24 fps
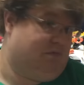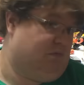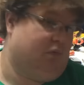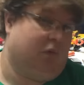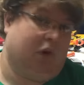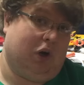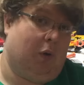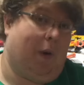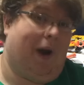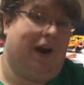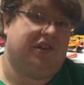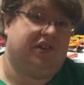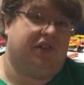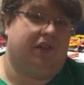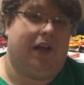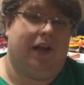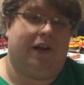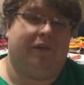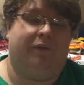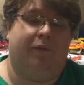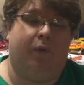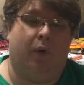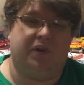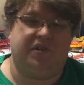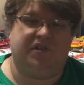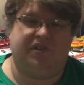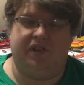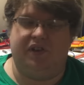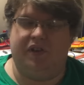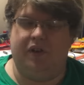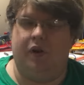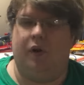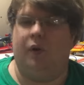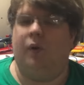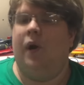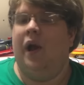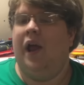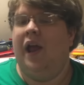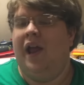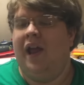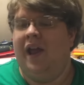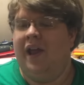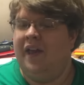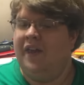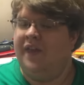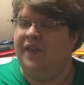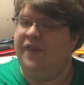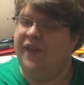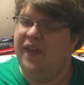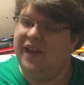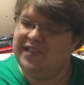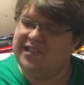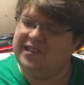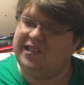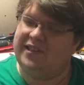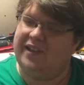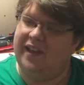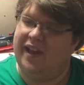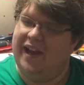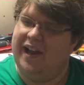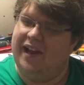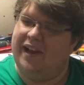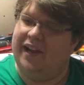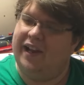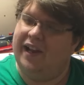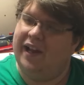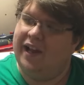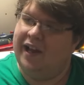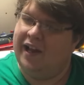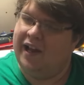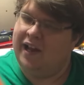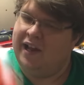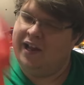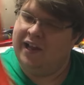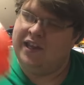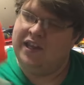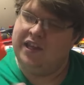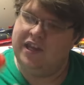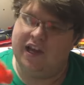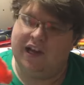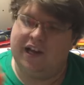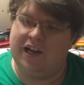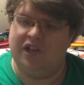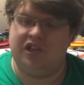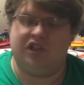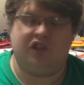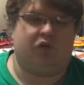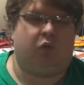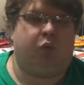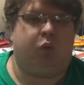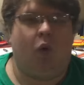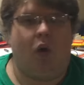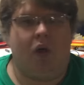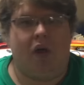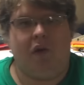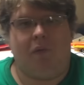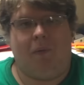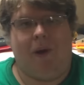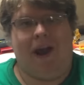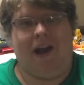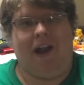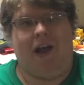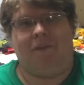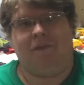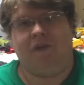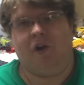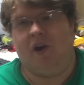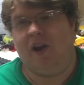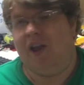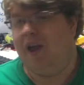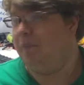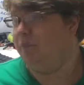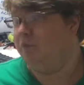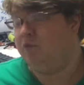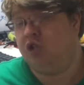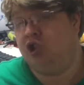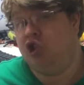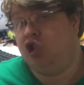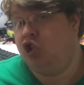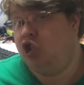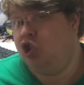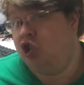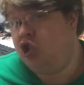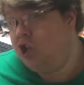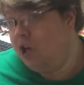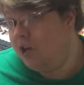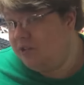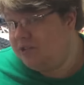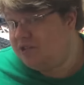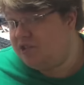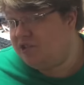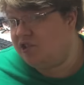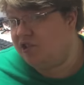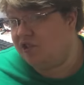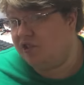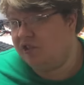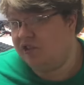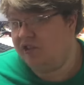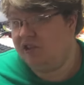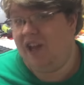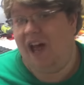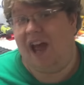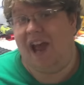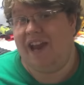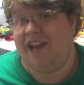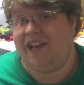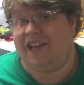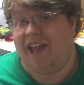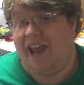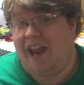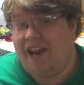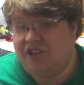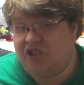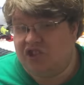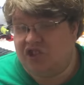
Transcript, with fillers: requires a lot of force to do. This thing, you can just roll it right off your hip, just like a